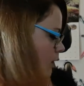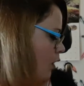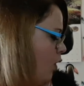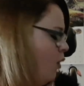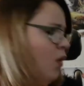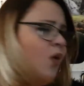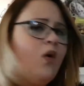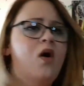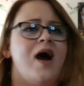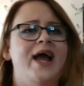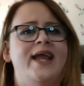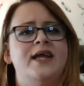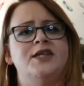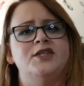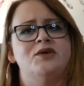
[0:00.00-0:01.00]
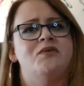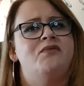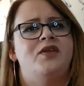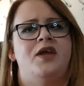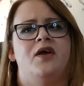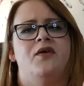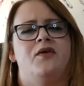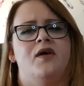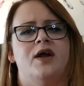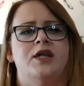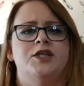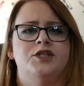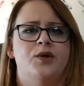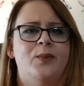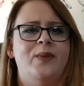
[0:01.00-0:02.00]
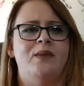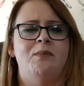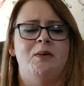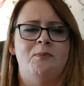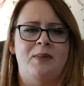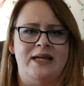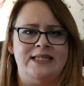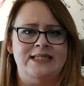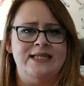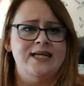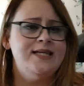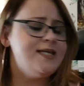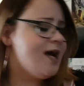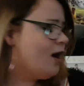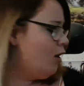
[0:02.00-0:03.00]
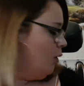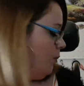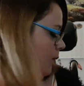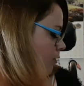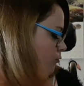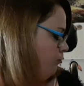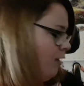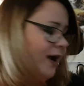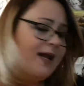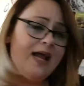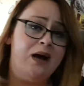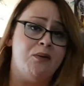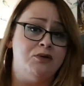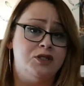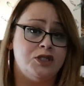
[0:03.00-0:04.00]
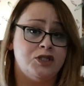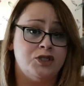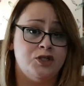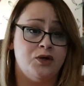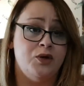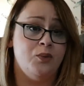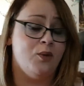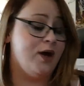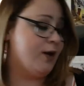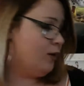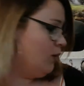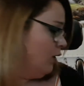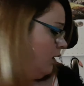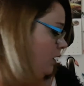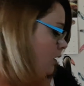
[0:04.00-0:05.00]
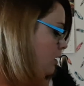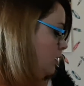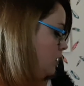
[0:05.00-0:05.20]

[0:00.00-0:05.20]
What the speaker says: Or I can do a video kind of showing them in better detail. But right now, I'll just show you what I got.